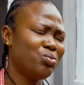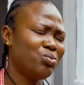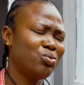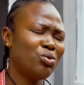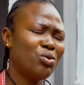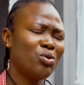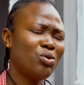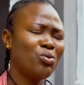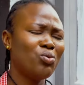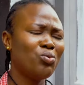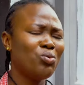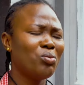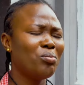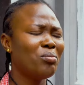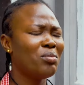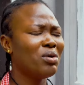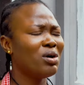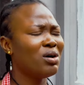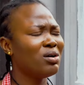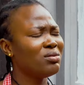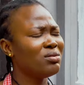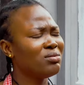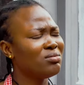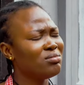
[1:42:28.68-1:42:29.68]
Oh,
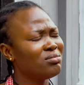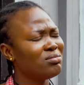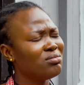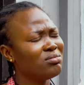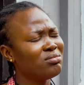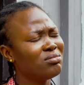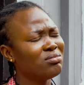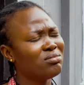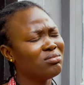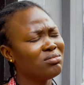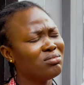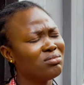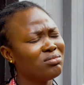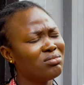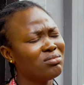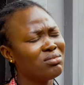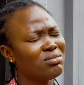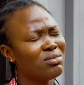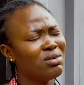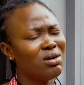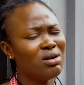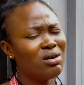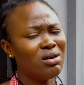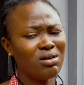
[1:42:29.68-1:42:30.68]
man.
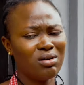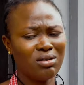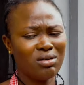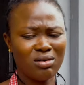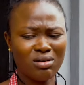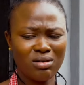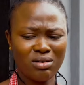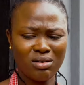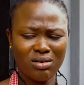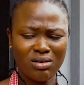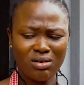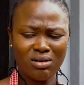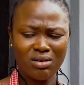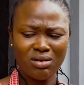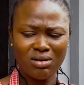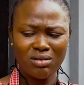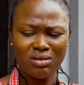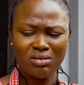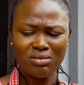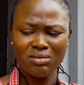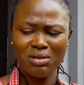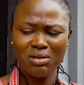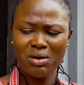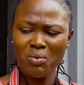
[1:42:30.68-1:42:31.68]
Ah,
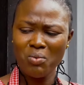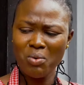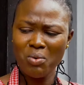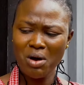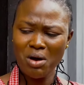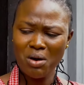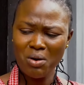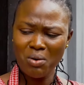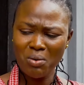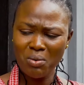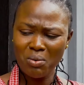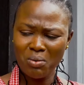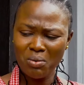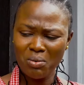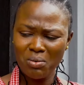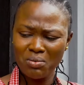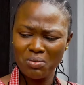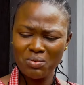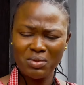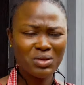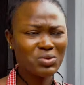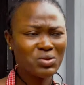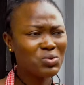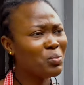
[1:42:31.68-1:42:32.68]
wow,
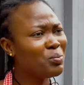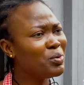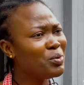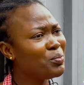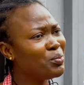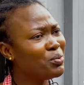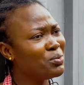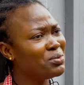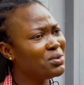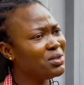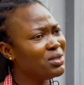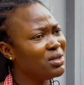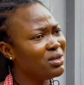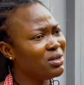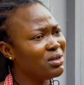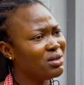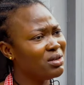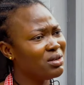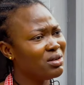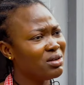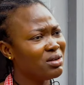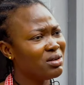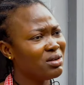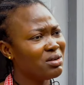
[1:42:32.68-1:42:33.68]
that's what people there.
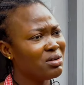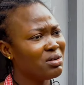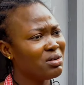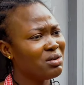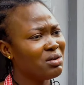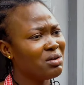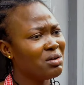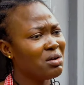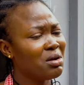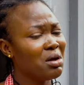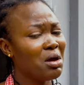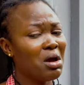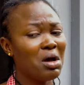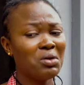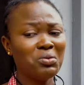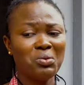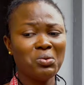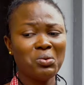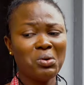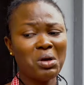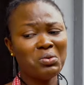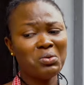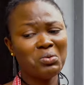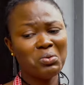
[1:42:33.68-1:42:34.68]
I know
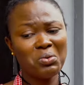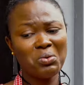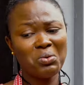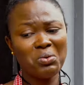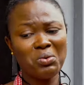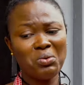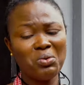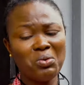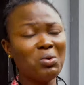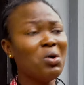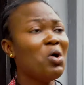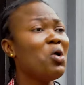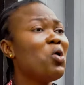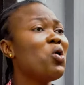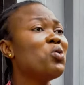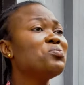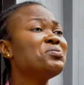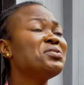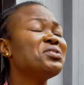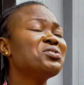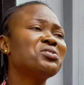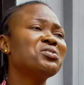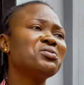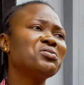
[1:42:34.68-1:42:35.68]
go. Hope
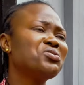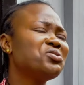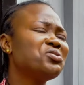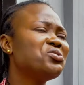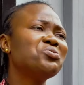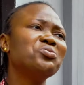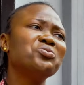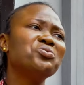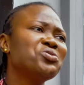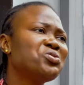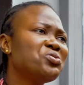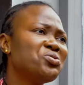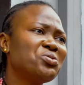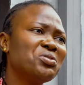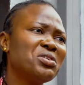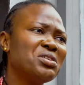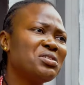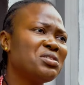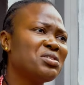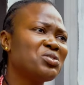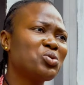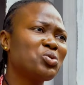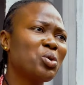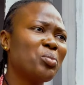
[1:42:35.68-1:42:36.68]
she know they
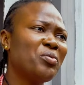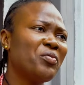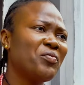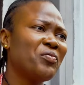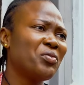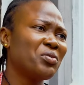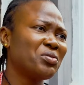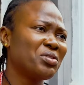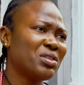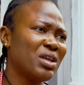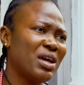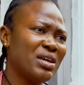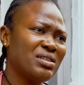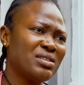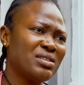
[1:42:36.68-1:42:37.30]
disturb you for night.